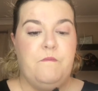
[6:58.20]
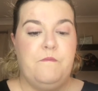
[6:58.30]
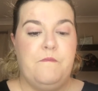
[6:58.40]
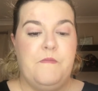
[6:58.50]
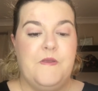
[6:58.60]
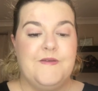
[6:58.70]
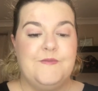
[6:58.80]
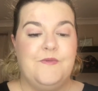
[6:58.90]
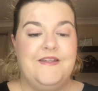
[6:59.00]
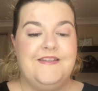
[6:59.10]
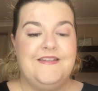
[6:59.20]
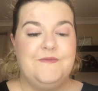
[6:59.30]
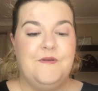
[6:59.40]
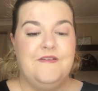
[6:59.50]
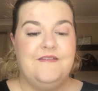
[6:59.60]
because when
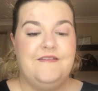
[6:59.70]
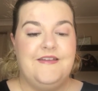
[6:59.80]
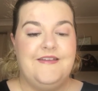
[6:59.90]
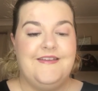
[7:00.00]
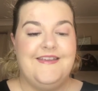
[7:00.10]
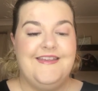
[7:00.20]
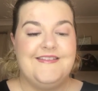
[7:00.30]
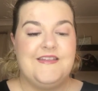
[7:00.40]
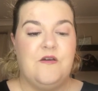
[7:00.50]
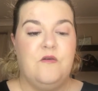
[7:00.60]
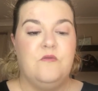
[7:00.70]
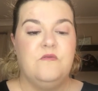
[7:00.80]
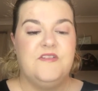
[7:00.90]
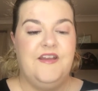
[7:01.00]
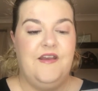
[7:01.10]
this one gets old, and I've